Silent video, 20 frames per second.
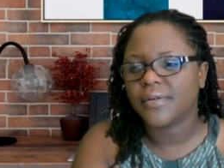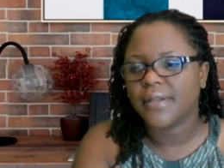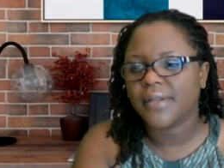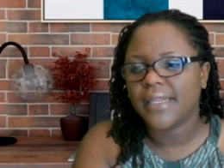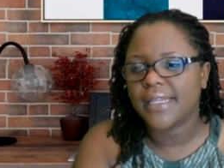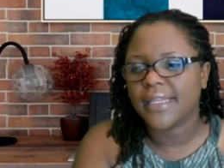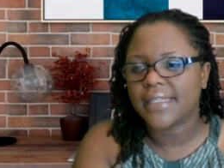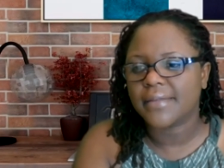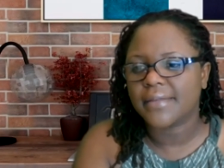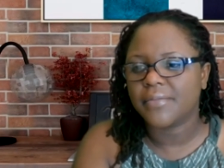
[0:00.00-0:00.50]

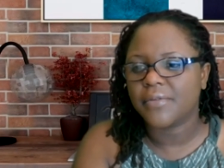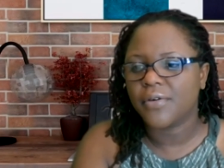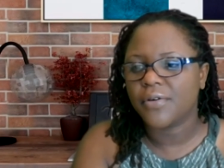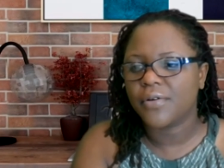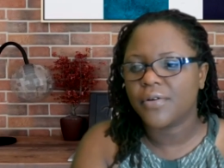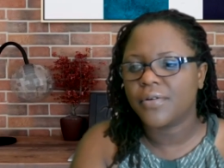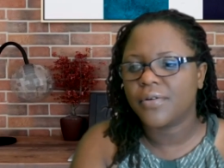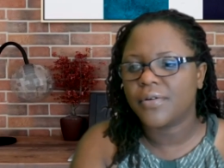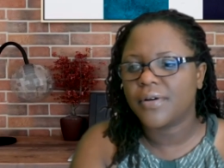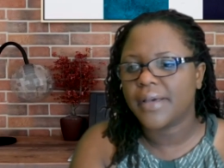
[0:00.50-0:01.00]
let them
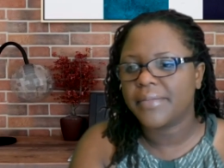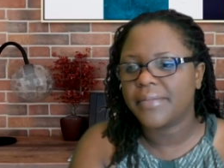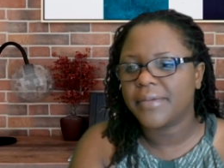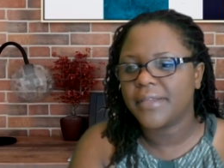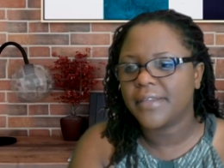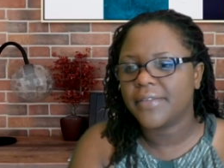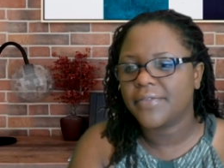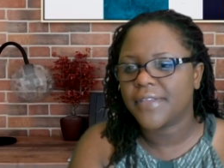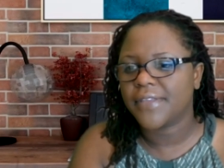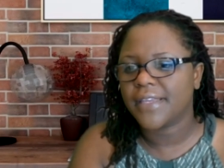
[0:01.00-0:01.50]
know,
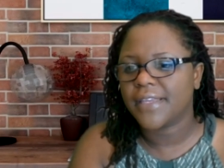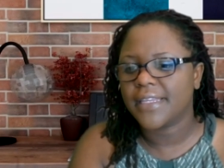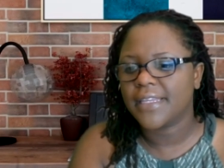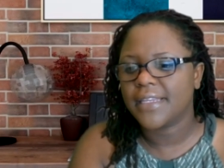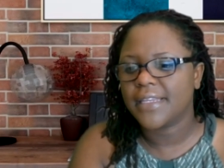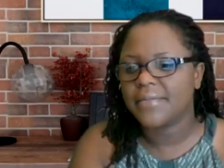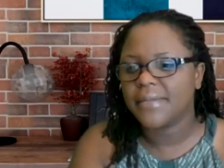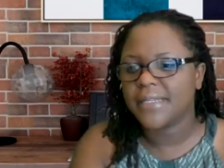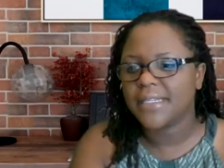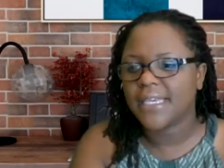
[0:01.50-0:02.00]
if they
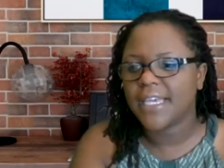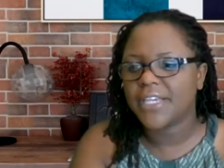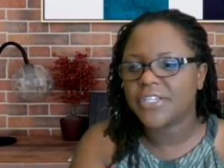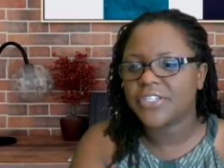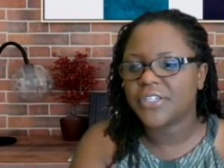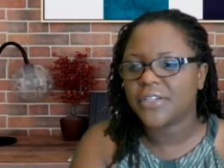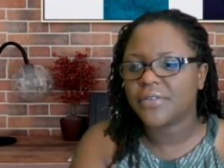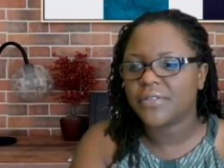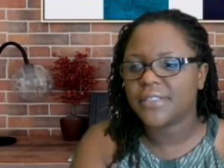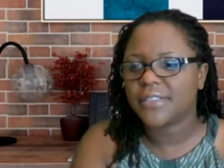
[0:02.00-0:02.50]
need
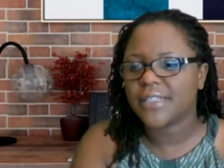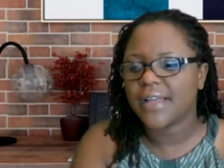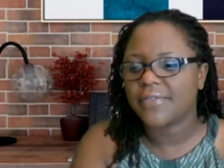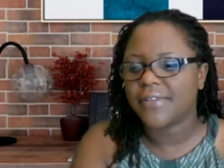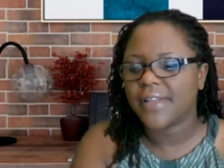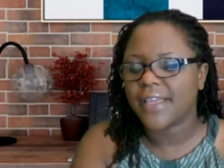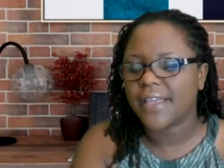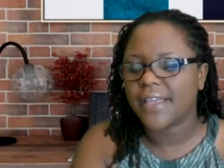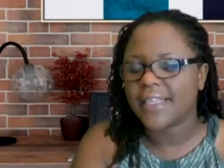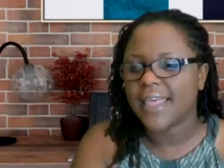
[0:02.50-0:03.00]
medication or
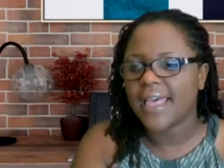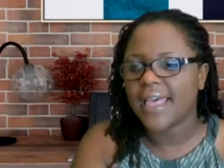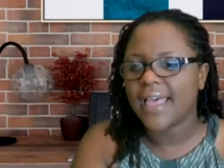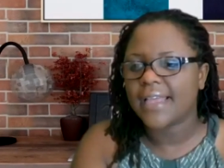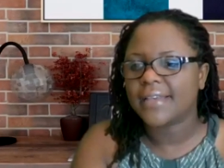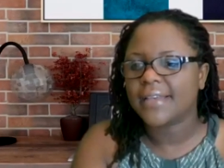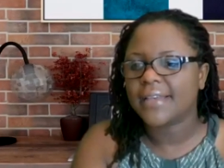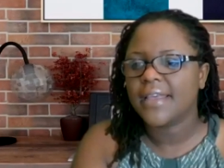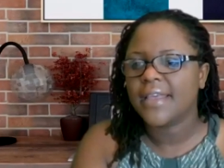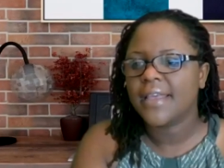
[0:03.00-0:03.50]
stuff like
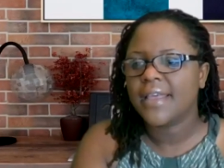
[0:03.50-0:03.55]
that.